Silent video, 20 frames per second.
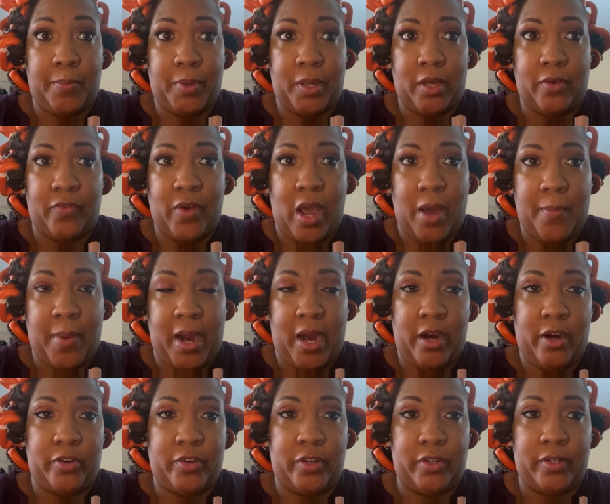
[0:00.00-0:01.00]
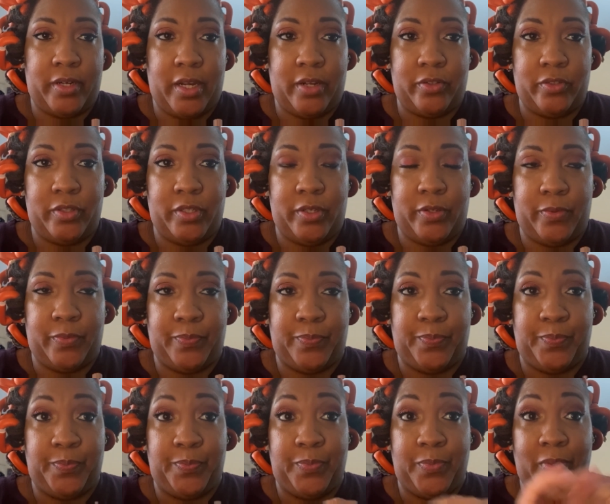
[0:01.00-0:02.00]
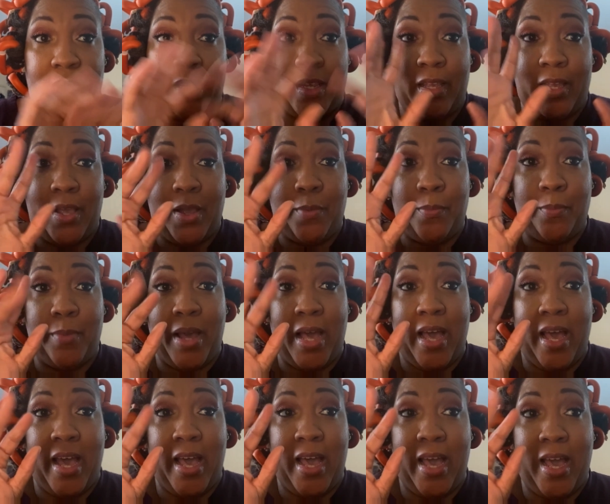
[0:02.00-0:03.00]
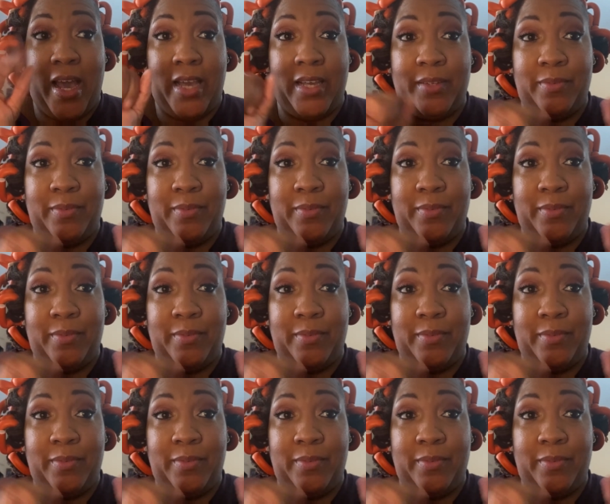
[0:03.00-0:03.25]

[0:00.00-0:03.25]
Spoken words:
of how my hair turned out too. Bye.